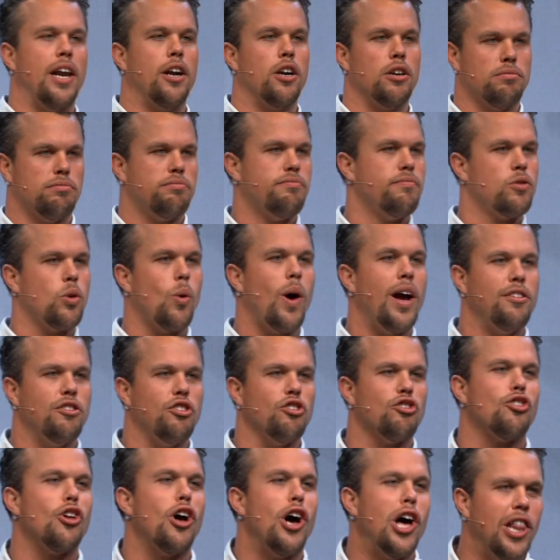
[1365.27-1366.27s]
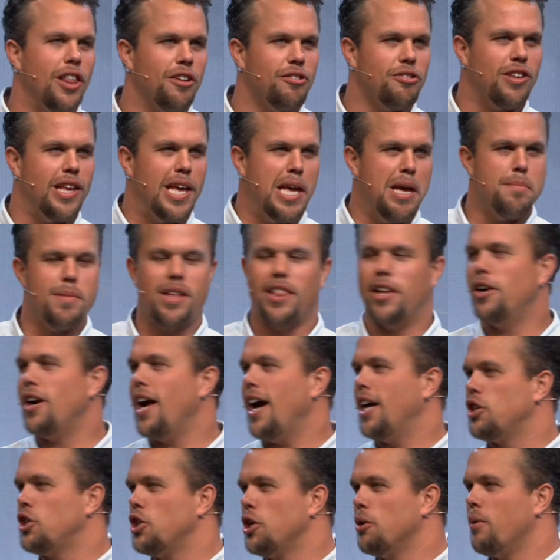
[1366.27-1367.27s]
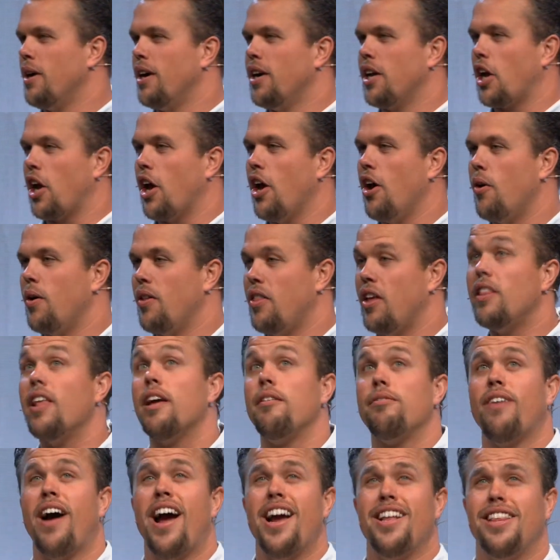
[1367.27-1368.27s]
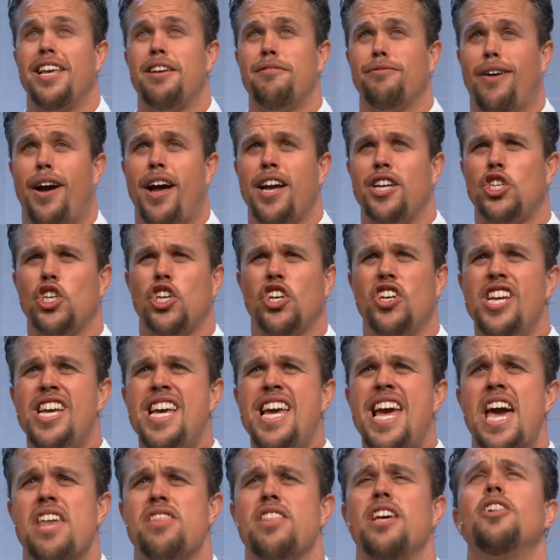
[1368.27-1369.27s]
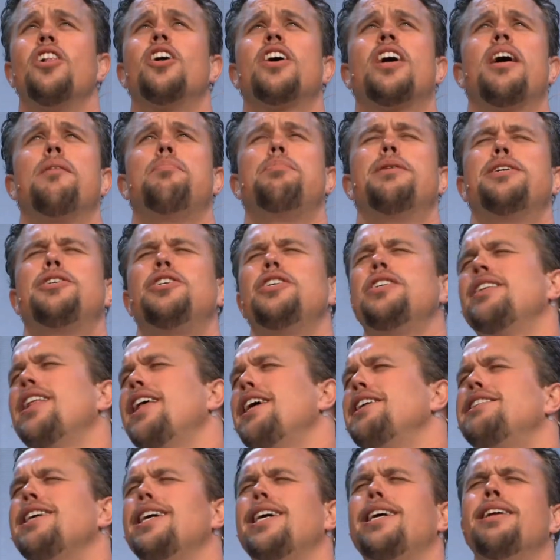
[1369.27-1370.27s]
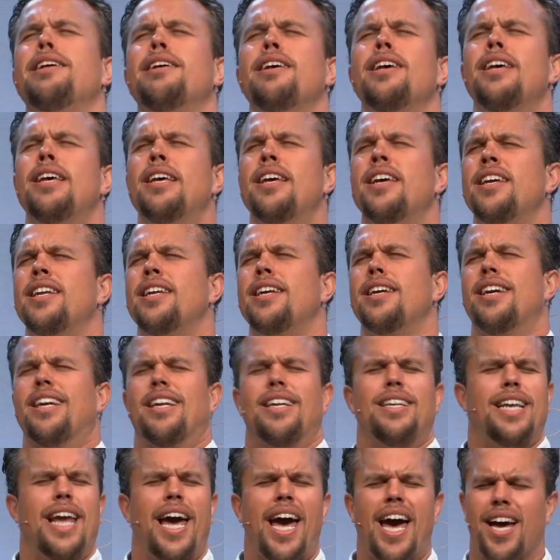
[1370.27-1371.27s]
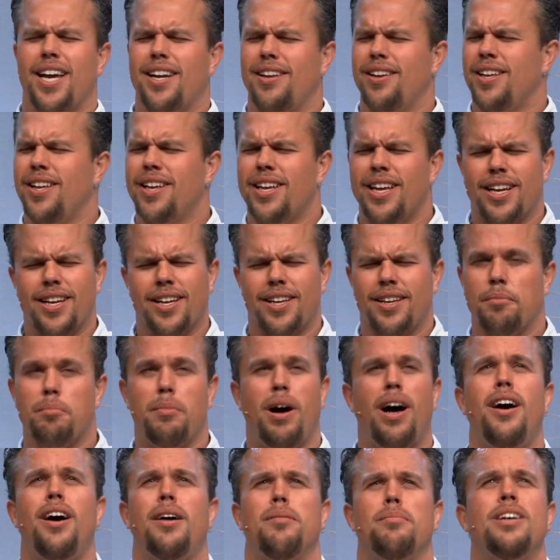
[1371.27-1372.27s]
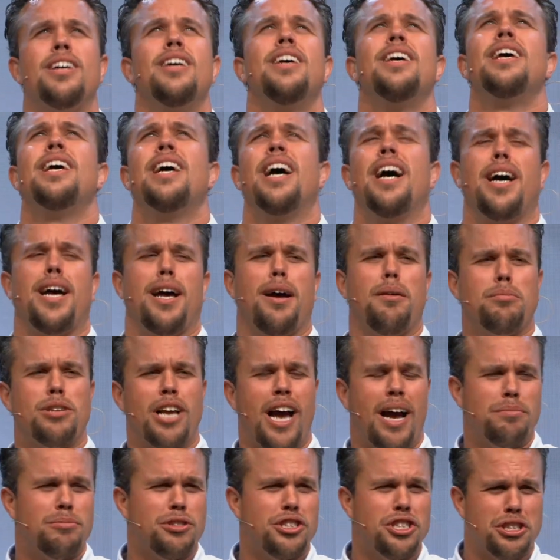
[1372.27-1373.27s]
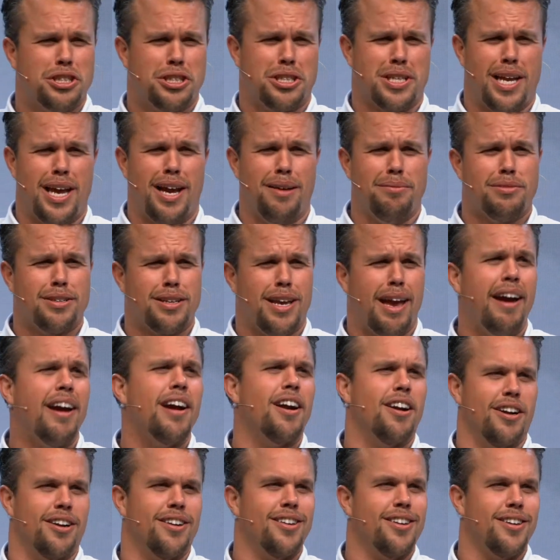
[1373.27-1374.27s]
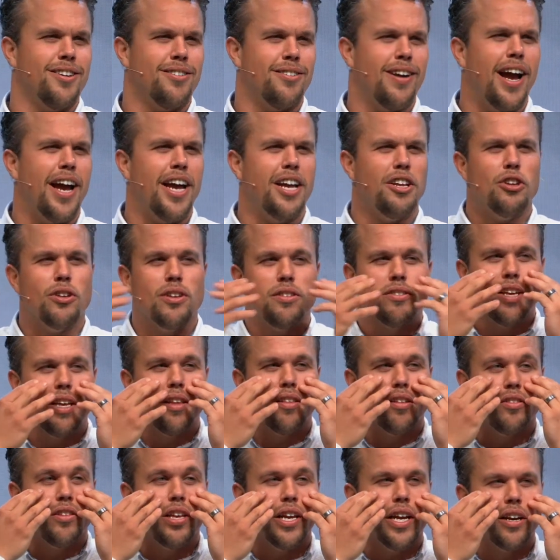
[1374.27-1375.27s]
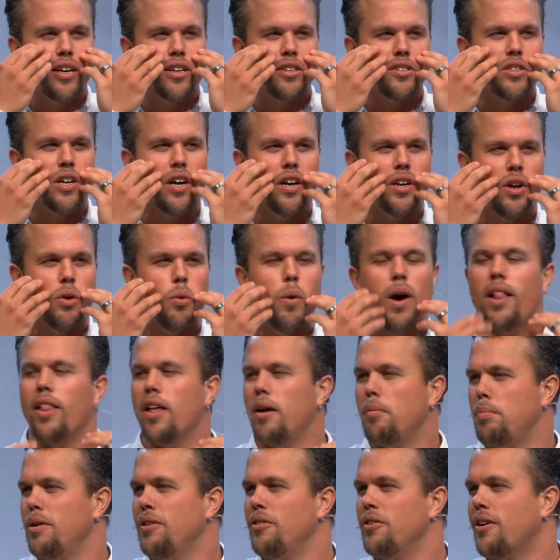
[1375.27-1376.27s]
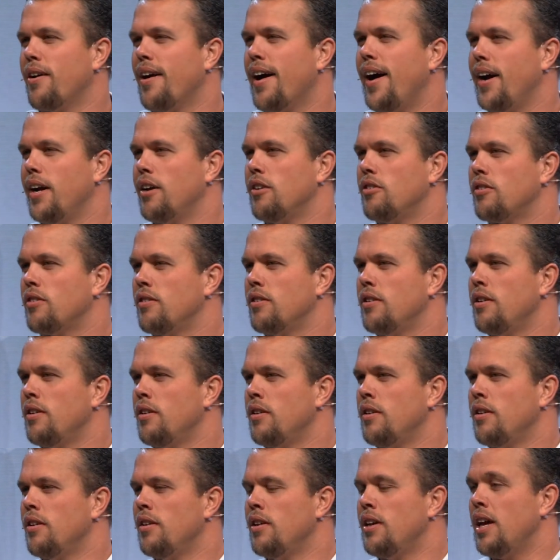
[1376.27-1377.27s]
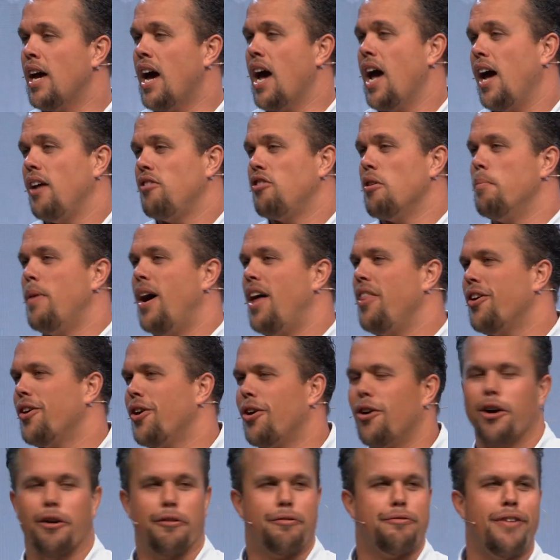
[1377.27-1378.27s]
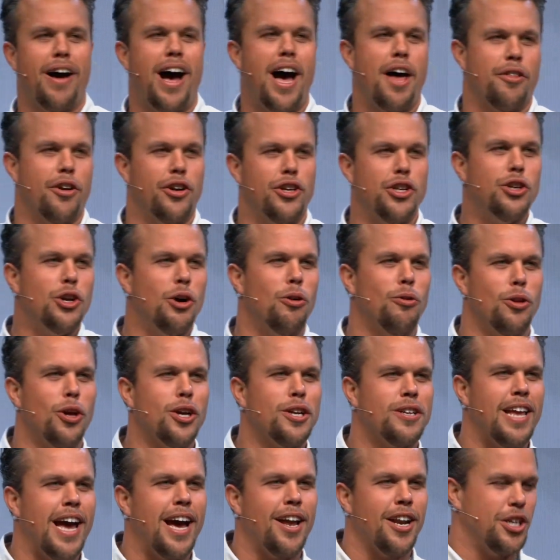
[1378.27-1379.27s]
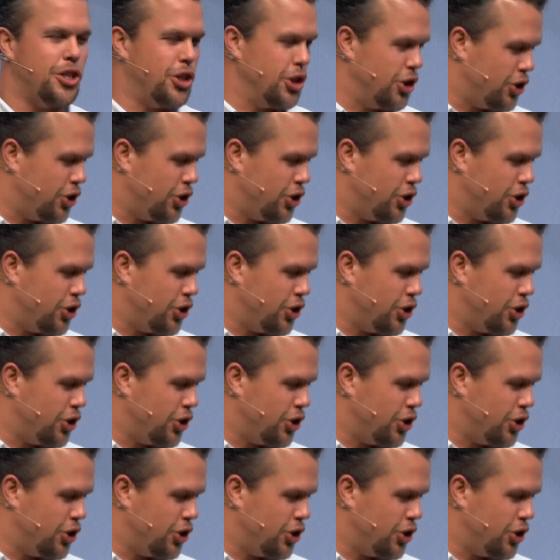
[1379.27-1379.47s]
are twice as tall as them, and they're not sure where to go. And then they finally find you, and they look up at you, and they say, Dad, Mom, I'm scared, right? And you can see the tears starting to well up in their eyes. As a mother or a father, you don't look down at your